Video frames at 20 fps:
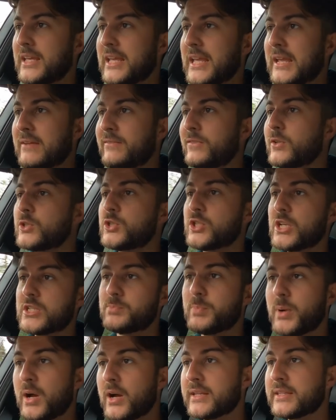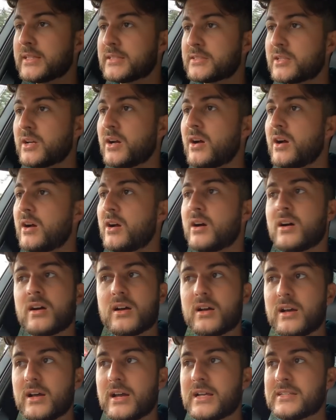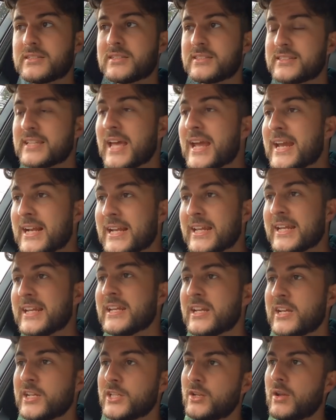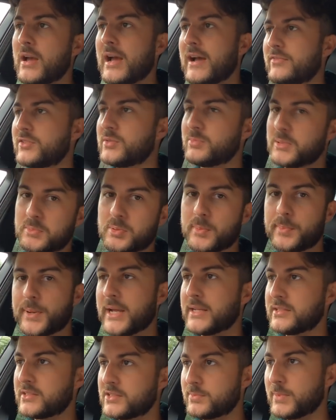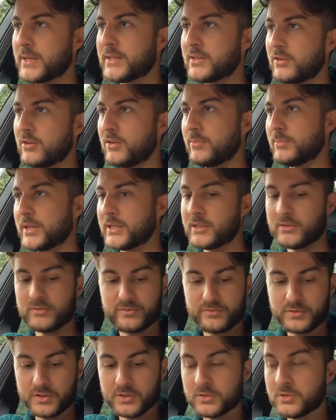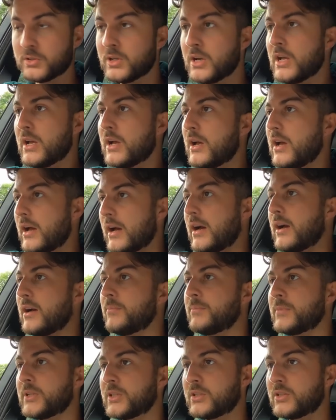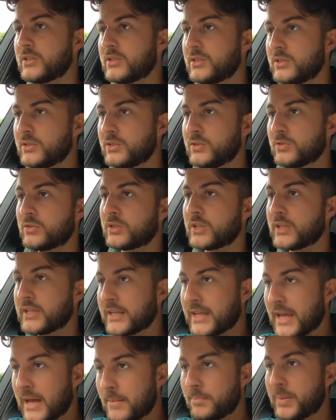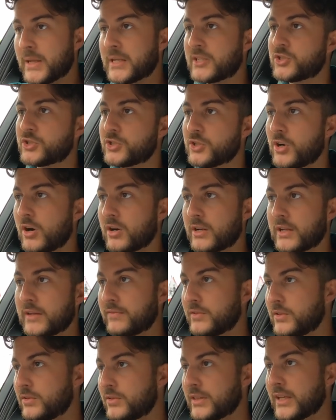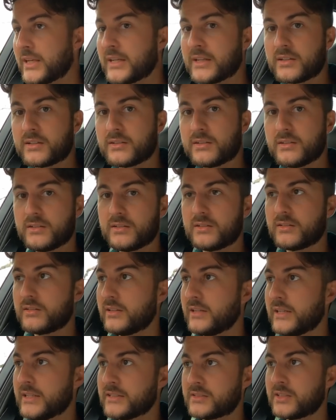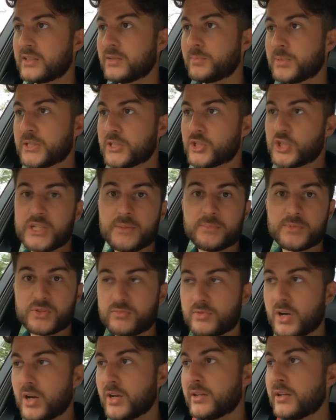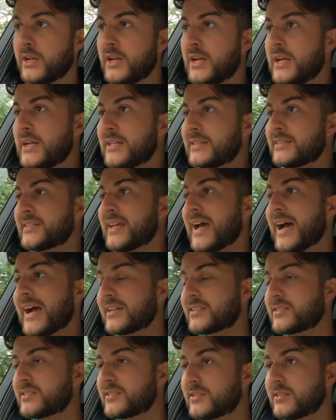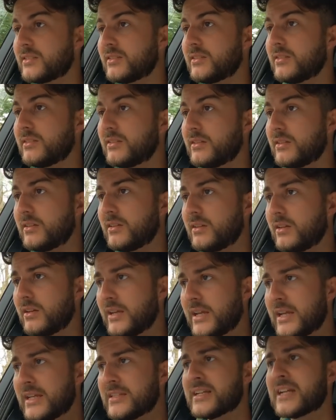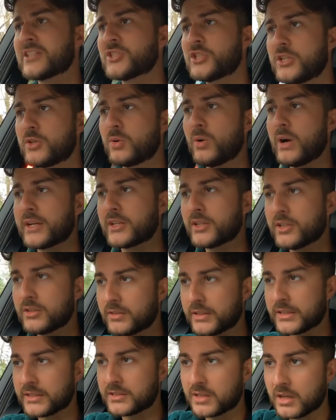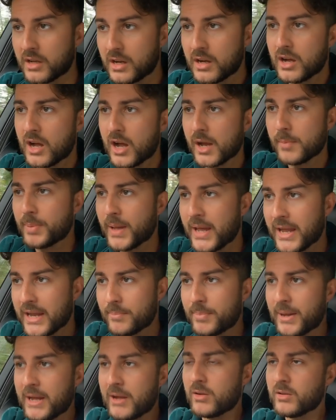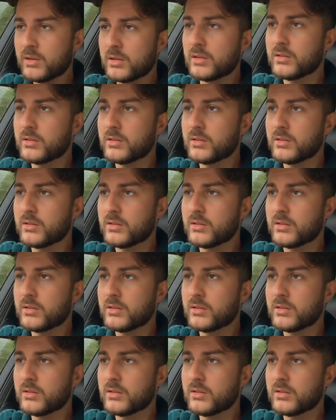if you're just buying this car as a daily, you have to be prepared to spend a lot of money on fuel. You're going to get a big shock if you think it's going to be cheap to run. Tax is actually quite good on this car. I pay about